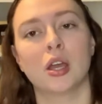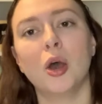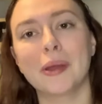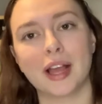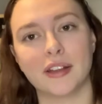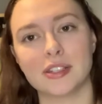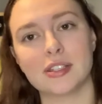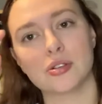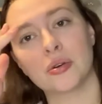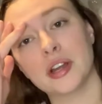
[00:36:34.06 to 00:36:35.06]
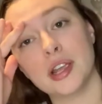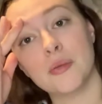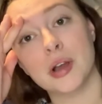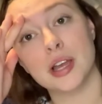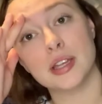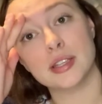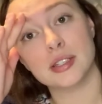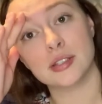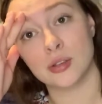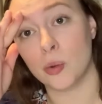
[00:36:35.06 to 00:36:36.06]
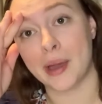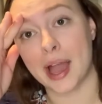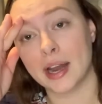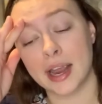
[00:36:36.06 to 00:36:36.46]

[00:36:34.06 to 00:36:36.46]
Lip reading: Oh my God, the story was so bad.